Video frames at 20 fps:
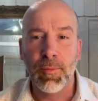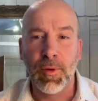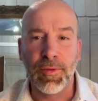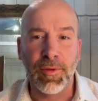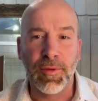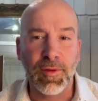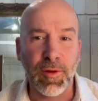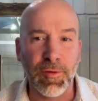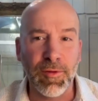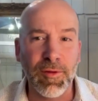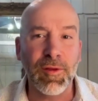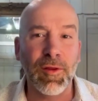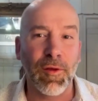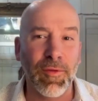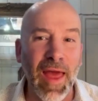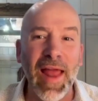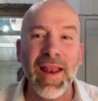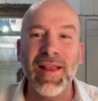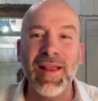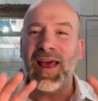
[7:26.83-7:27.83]
so
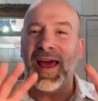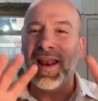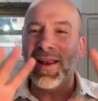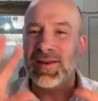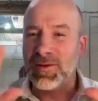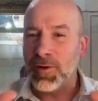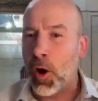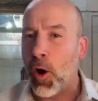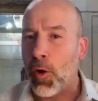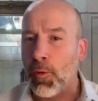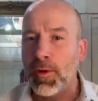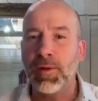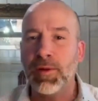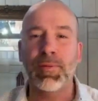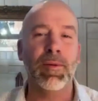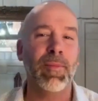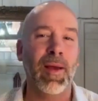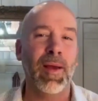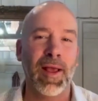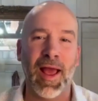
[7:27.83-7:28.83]
that has always
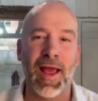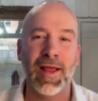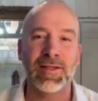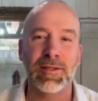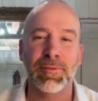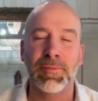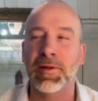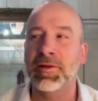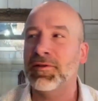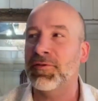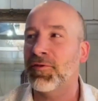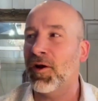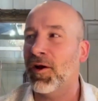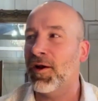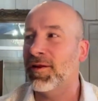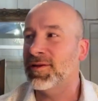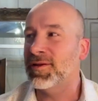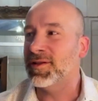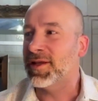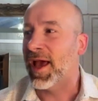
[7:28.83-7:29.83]
been my concept as far
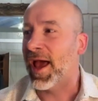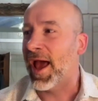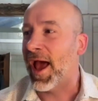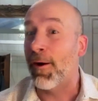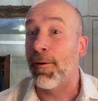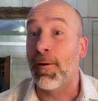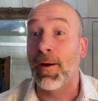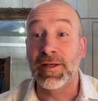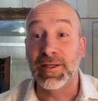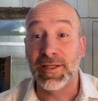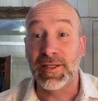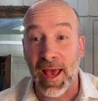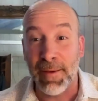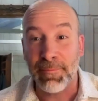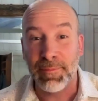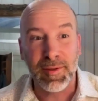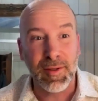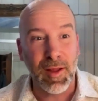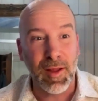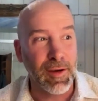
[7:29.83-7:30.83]
as to how
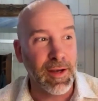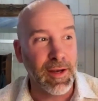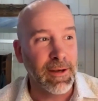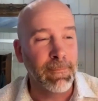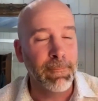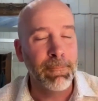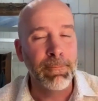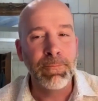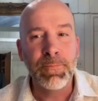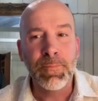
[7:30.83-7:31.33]
Adapt started.